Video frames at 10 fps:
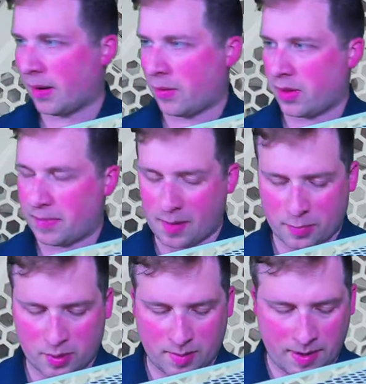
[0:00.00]
where the pump
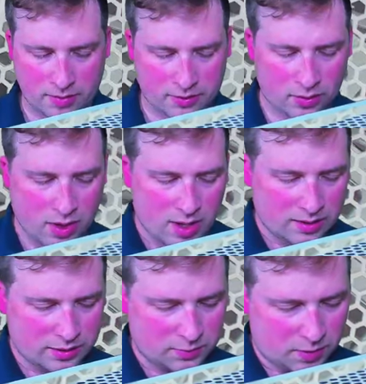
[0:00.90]
will come out. So
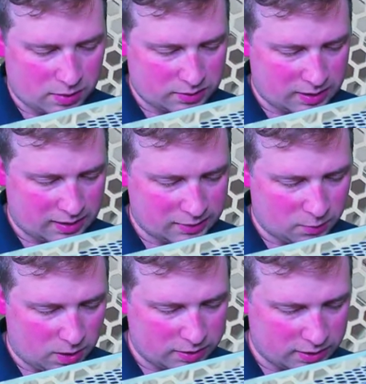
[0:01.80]
this is one of those things.
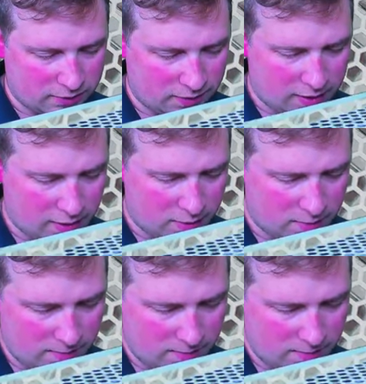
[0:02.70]
Watch this video